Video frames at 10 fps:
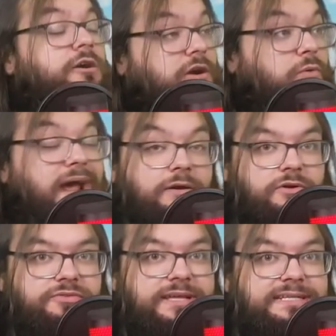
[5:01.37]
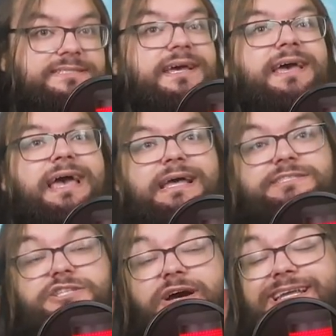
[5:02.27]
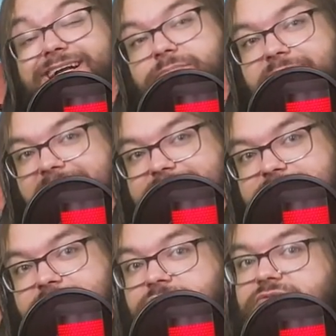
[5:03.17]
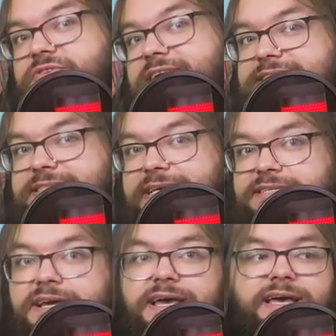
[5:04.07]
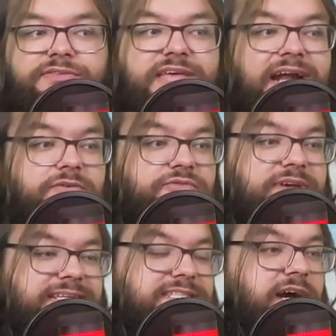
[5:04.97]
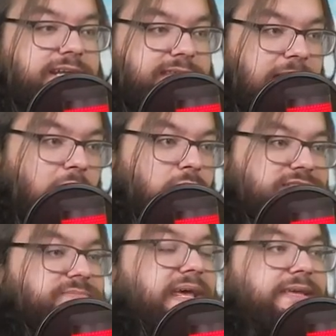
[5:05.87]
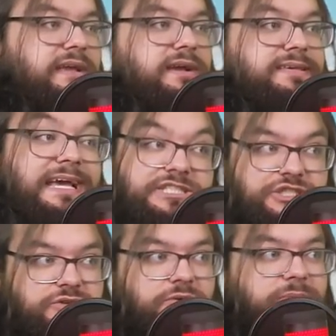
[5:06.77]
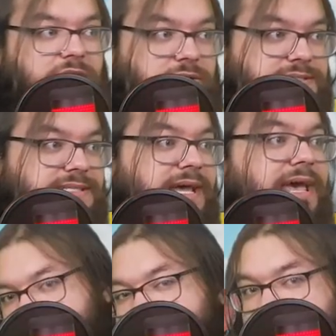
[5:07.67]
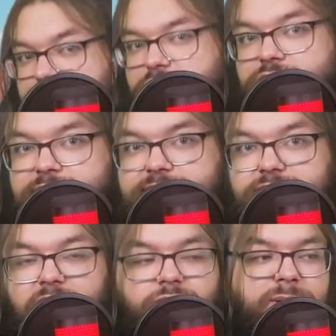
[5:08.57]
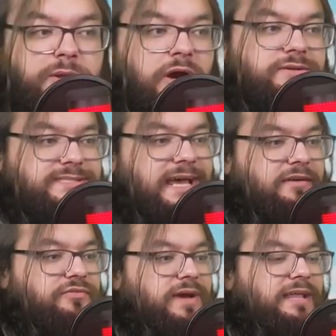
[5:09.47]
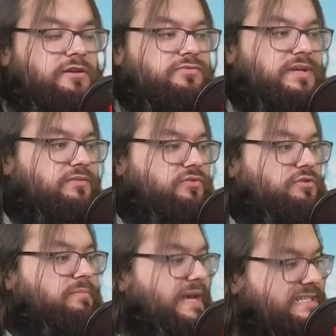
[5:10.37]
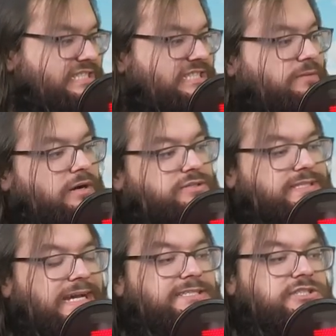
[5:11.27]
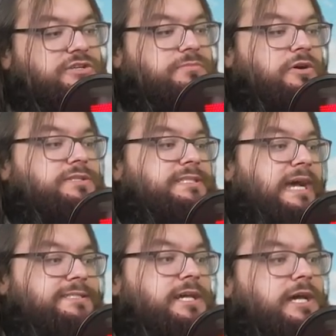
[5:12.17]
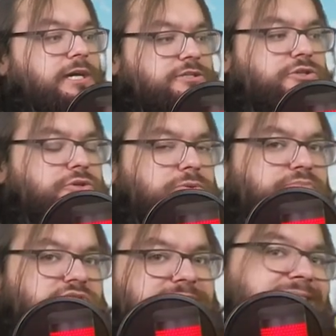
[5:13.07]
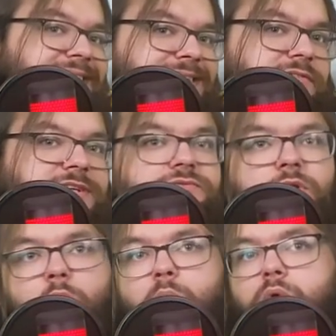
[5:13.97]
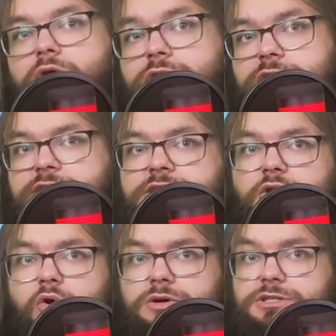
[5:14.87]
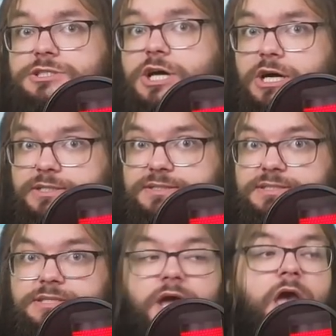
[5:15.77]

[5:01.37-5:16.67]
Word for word: are aware of this and try their best to fix it. Their fix right now is making a casual mode. And to be honest, we don't have enough information about casual mode yet to predict if it will work or not.